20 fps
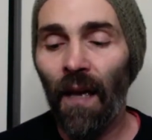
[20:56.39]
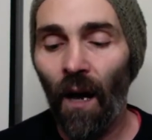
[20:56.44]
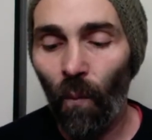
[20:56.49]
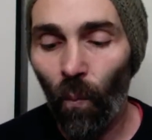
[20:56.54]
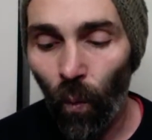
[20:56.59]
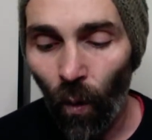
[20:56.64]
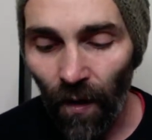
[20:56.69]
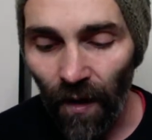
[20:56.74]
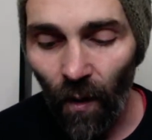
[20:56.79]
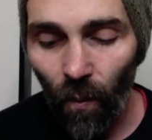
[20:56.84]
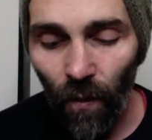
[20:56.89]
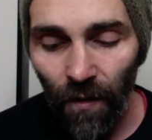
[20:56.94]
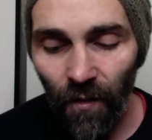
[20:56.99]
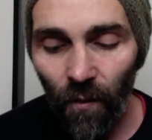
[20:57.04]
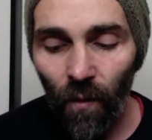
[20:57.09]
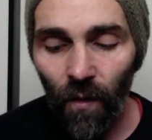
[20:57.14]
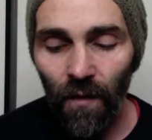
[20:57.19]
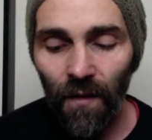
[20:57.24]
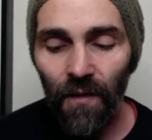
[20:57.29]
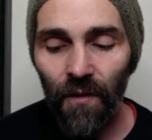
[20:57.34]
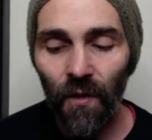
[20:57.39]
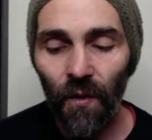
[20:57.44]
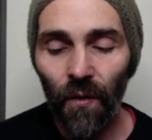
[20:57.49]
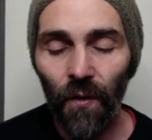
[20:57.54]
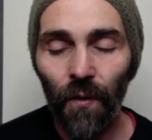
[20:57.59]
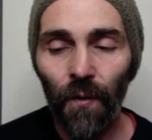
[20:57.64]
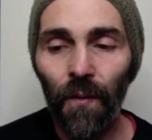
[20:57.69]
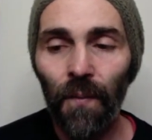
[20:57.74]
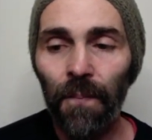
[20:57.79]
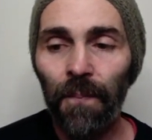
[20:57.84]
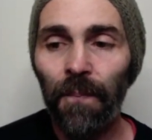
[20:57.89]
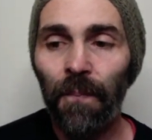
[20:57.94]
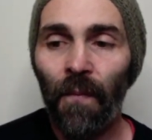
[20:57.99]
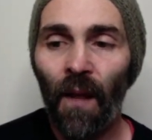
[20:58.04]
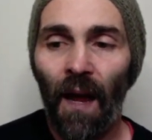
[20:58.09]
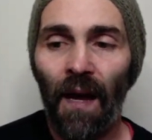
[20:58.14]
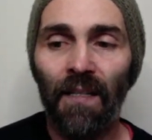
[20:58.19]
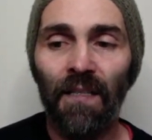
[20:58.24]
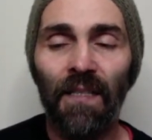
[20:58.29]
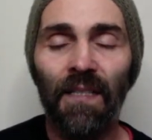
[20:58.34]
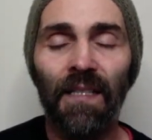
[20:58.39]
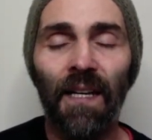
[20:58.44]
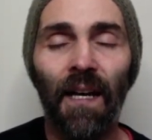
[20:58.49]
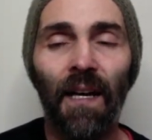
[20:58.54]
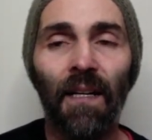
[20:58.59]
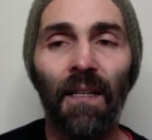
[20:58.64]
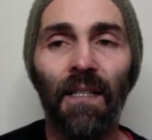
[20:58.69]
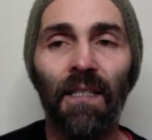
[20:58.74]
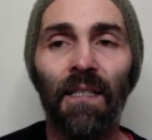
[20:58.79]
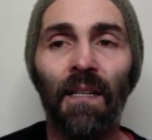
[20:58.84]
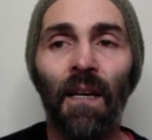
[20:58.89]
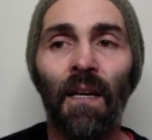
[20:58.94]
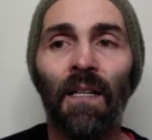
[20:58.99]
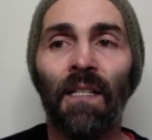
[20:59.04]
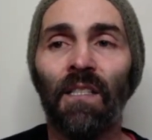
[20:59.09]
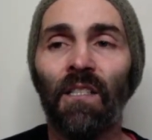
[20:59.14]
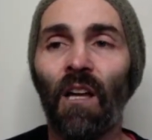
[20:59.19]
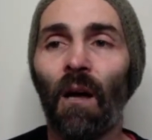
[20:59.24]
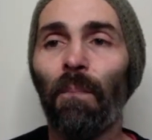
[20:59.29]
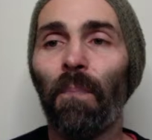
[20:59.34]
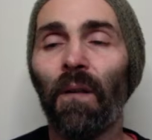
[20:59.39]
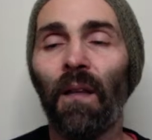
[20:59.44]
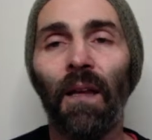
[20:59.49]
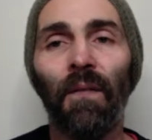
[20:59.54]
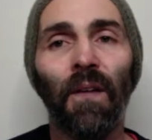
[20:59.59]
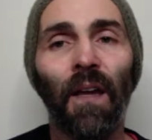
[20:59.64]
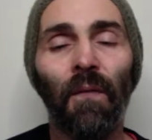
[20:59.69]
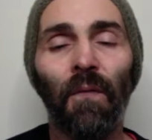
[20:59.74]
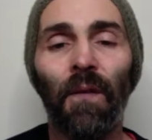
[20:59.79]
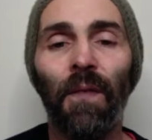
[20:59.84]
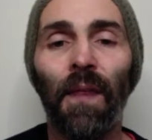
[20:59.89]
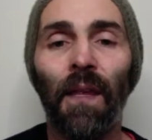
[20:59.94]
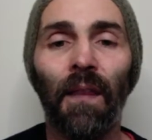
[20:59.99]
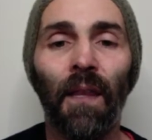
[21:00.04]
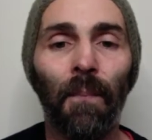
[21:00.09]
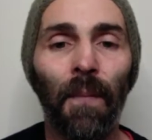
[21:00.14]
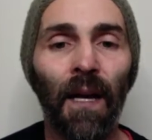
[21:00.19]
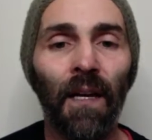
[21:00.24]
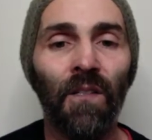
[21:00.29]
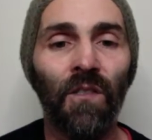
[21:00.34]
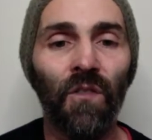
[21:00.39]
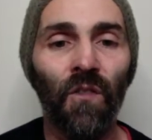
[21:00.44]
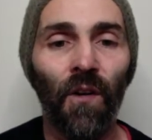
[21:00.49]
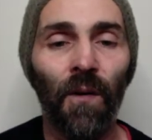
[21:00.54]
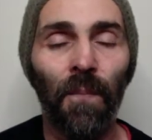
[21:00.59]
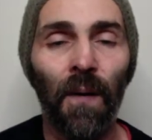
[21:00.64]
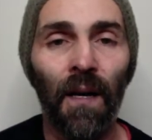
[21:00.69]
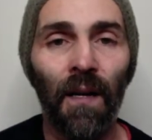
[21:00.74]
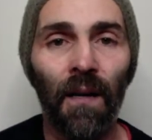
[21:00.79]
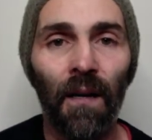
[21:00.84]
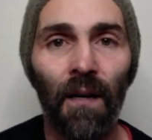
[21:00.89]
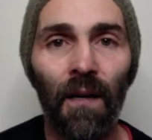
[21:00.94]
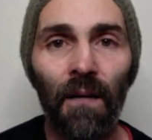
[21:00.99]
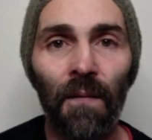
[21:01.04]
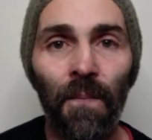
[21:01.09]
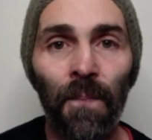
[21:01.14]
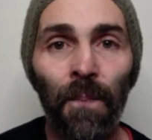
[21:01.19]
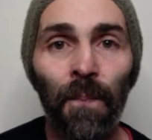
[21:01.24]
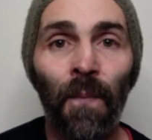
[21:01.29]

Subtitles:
What I want you all to do, as I said, is stop believing everything in the mainstream media.